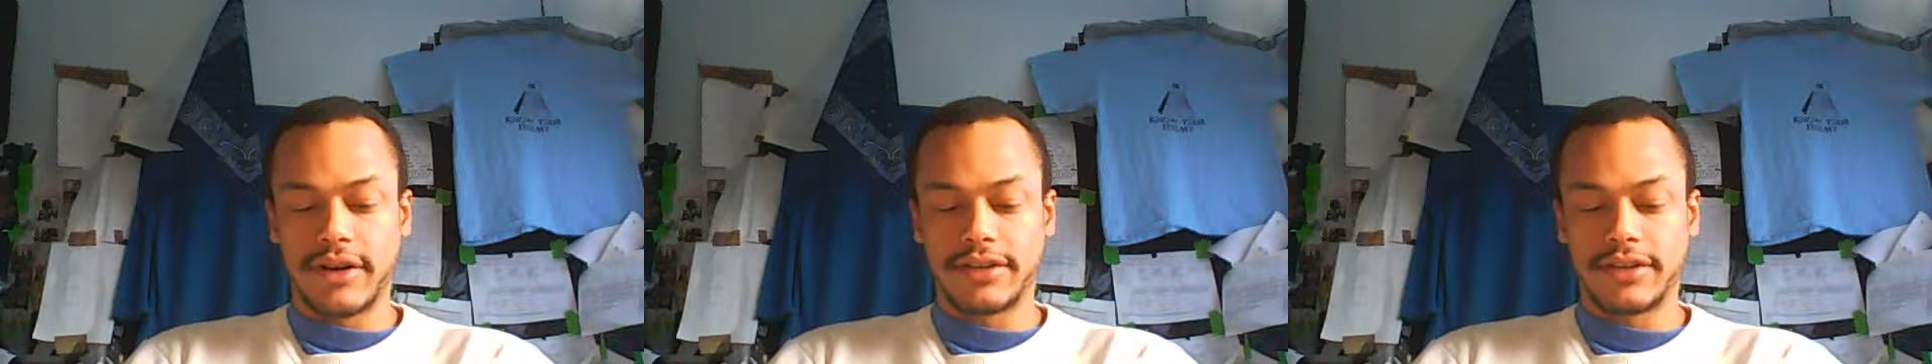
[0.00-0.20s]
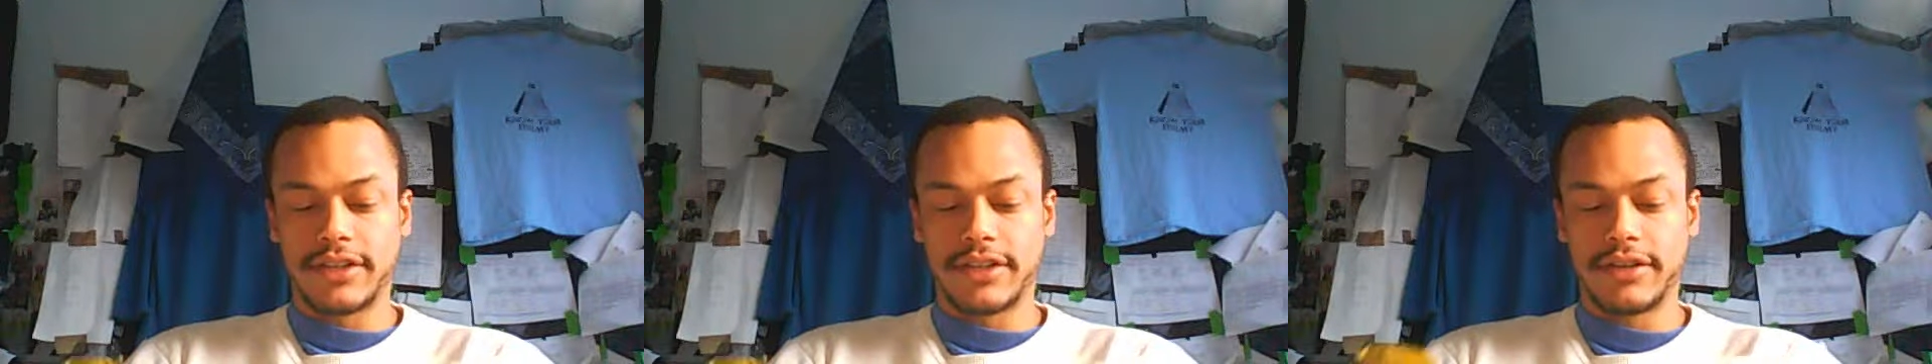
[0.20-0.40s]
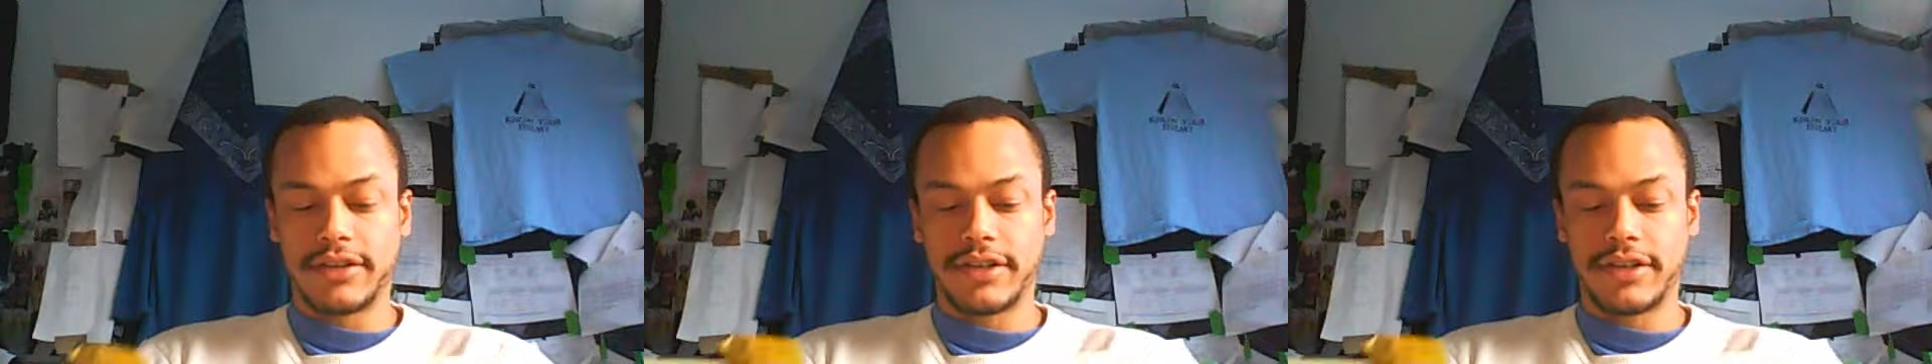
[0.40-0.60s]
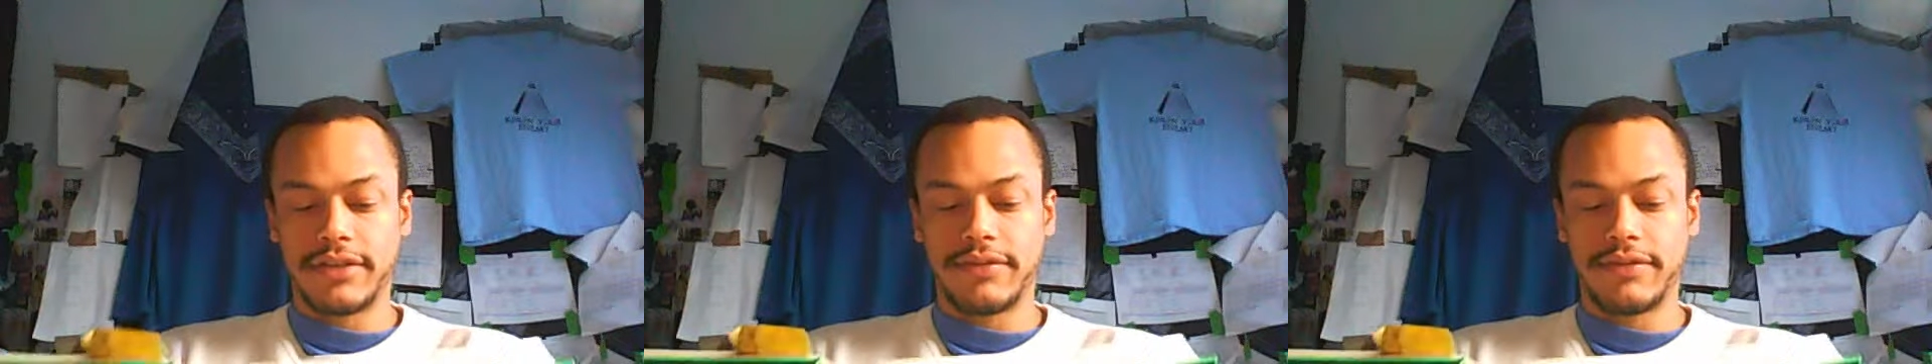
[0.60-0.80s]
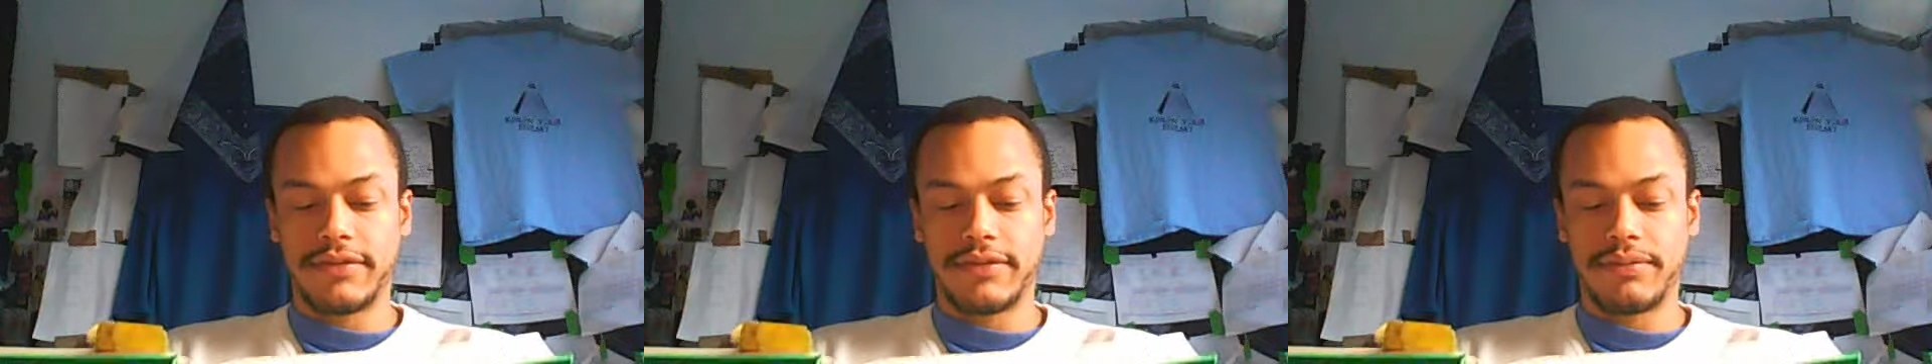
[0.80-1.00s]

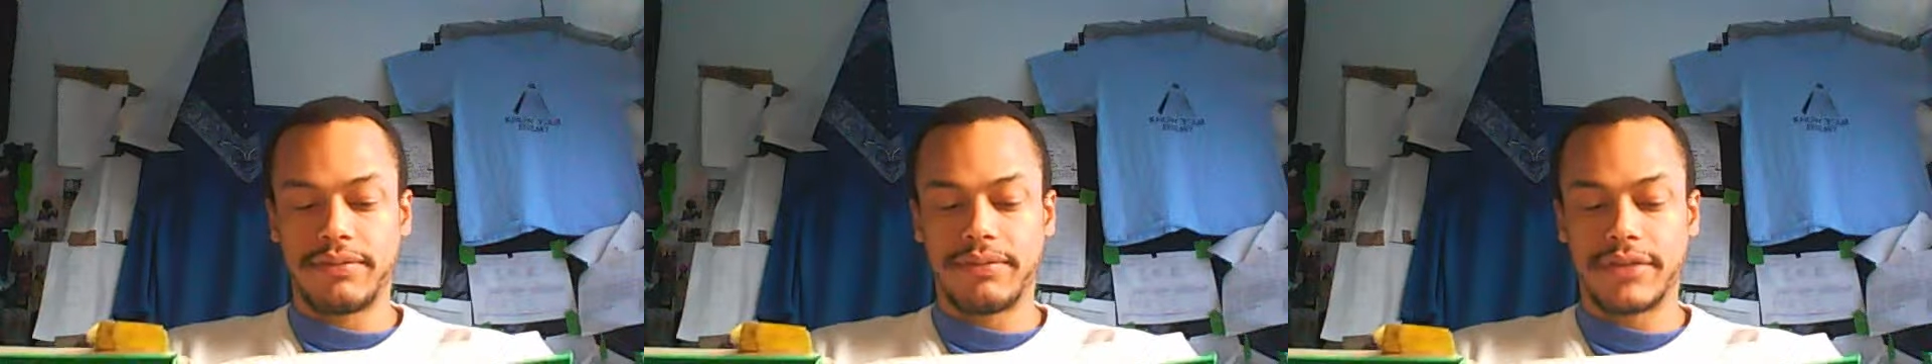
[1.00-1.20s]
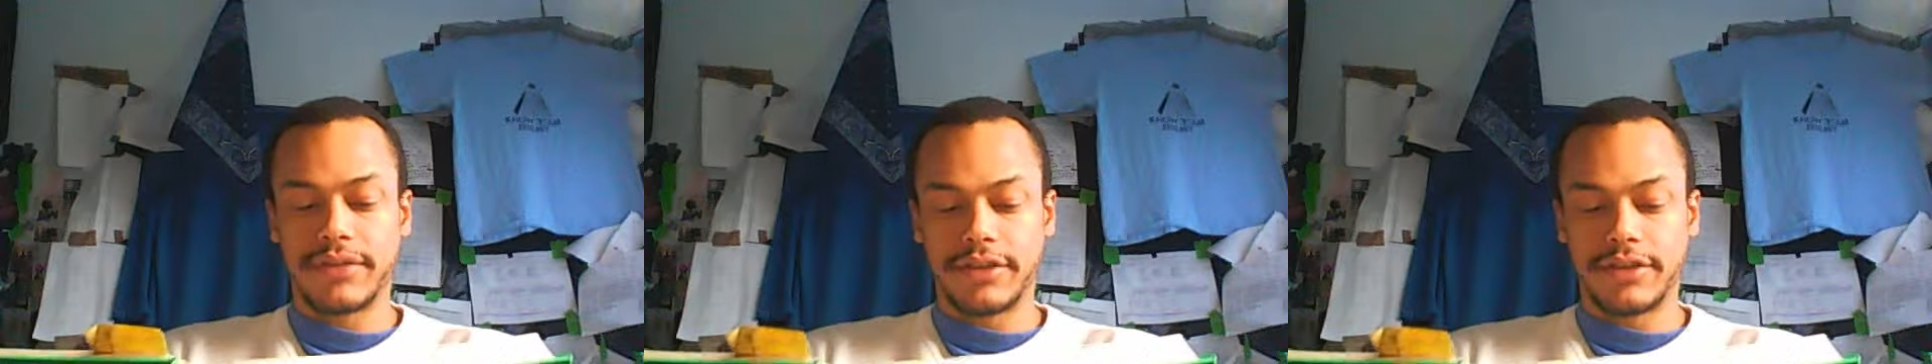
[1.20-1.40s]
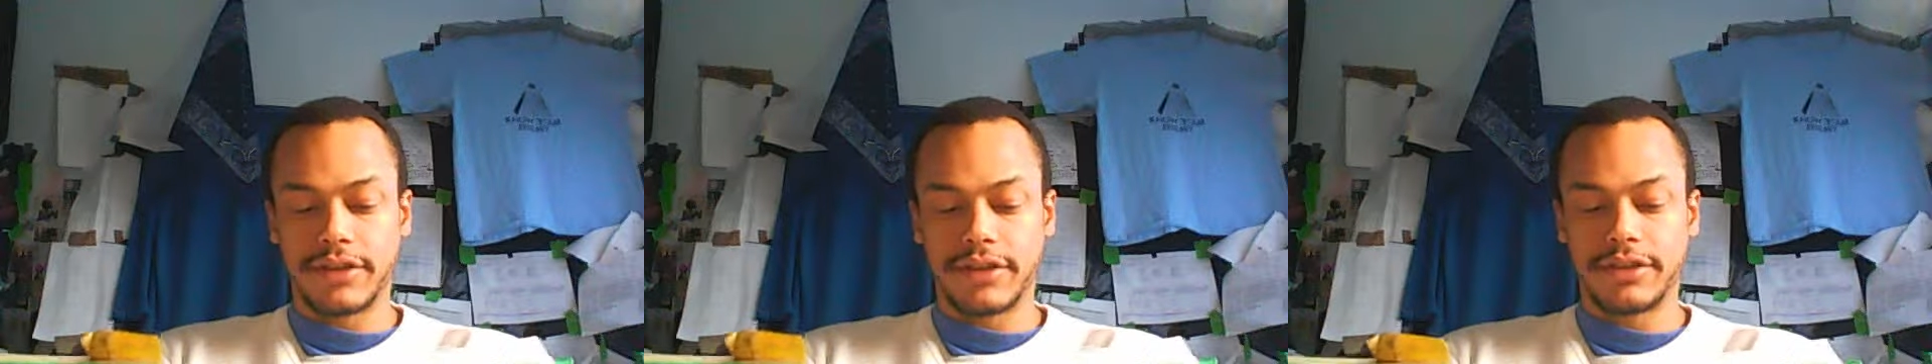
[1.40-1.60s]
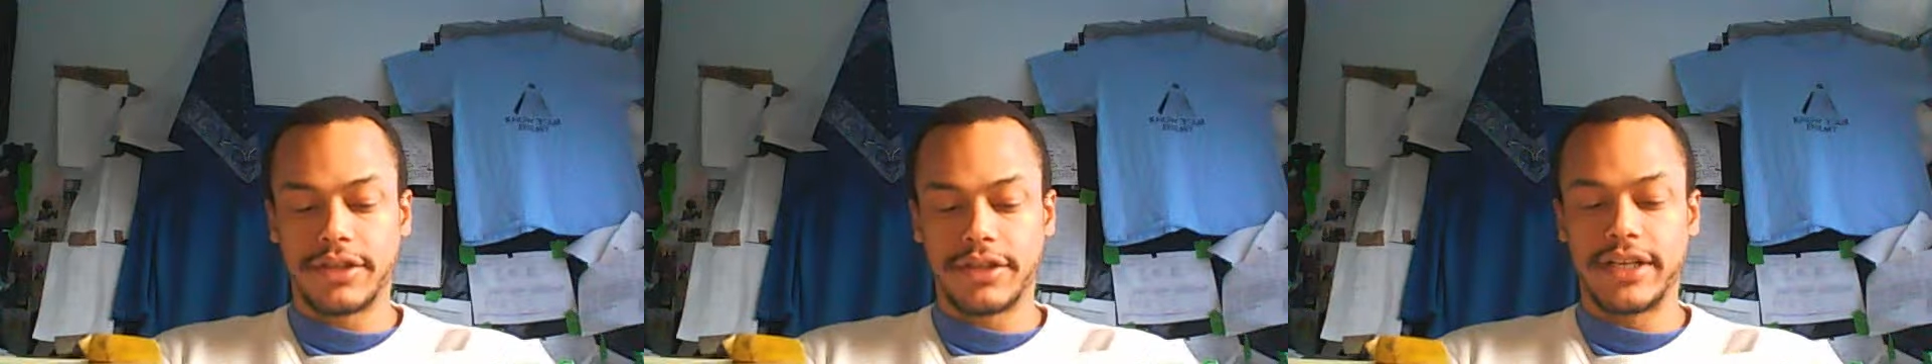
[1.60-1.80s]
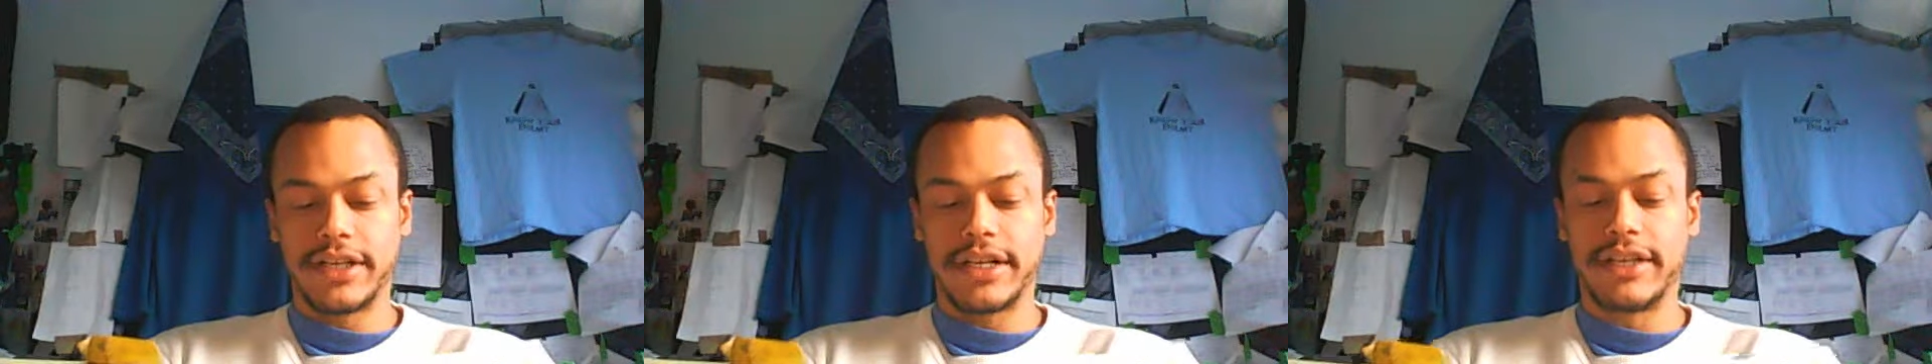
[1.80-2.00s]
alternate